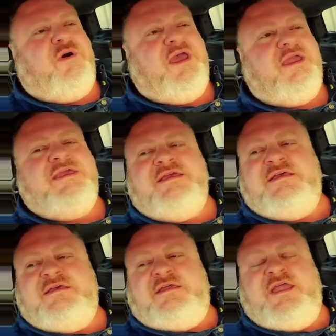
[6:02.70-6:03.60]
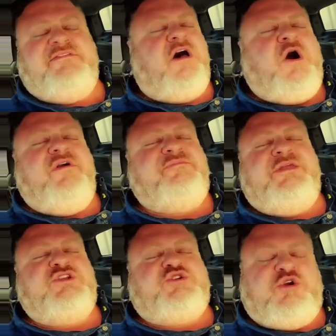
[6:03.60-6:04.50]
way, it's always
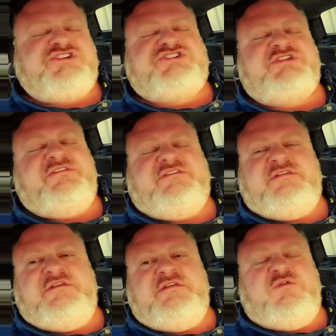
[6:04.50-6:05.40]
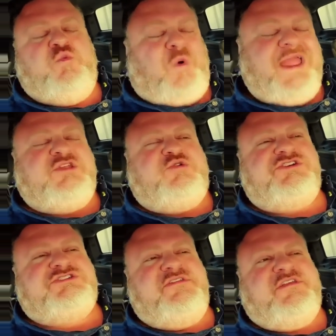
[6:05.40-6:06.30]
been Christians, white
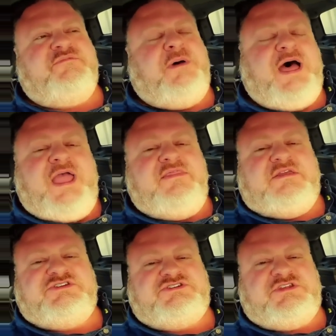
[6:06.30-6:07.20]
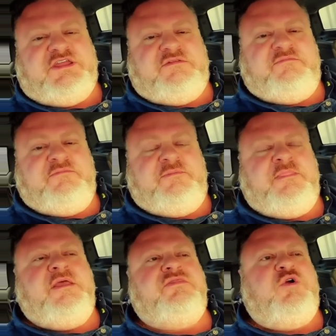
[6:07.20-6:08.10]
Christians, that's behind this shit.
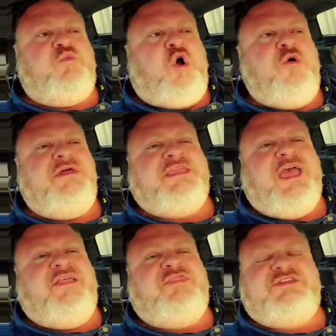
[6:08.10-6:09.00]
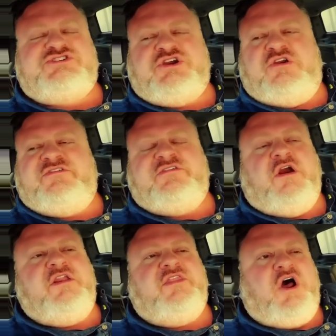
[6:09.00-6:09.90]
The Roman Catholic Church
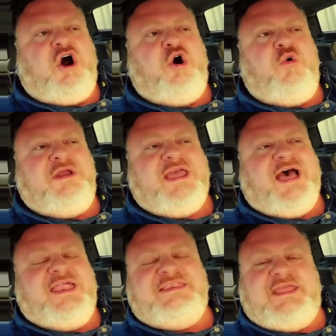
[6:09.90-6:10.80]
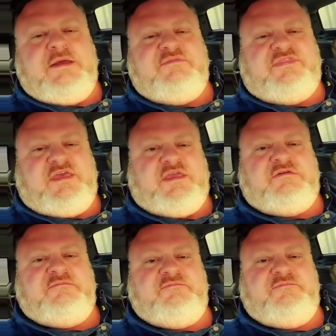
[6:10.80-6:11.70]
started the whole goddamn
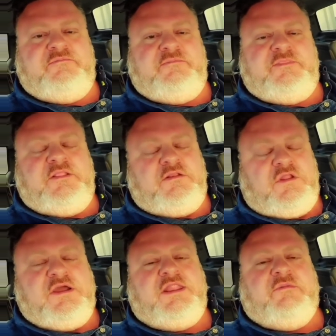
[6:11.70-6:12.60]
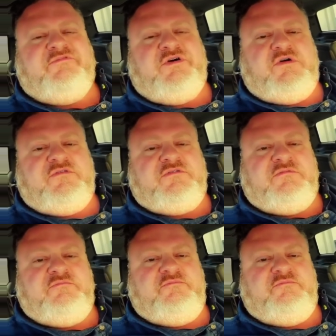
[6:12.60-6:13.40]
thing. Look it up, folks.